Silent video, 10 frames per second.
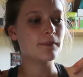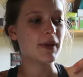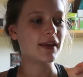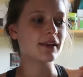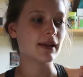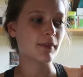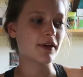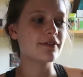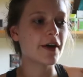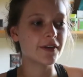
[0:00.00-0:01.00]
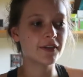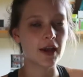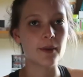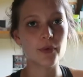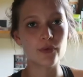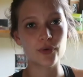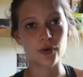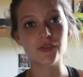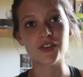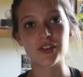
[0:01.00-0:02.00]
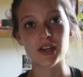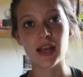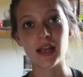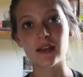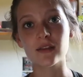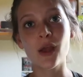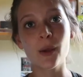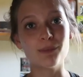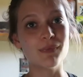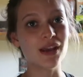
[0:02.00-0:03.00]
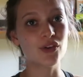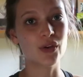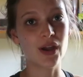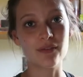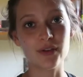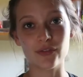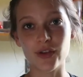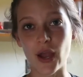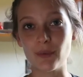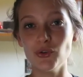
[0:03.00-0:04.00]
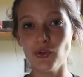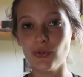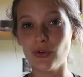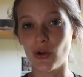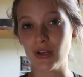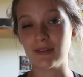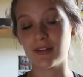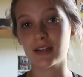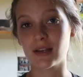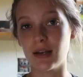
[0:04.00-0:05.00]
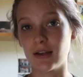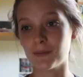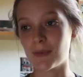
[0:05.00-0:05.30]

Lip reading: basically my first tip for revision is make sure you have enough time. Do not leave it to the last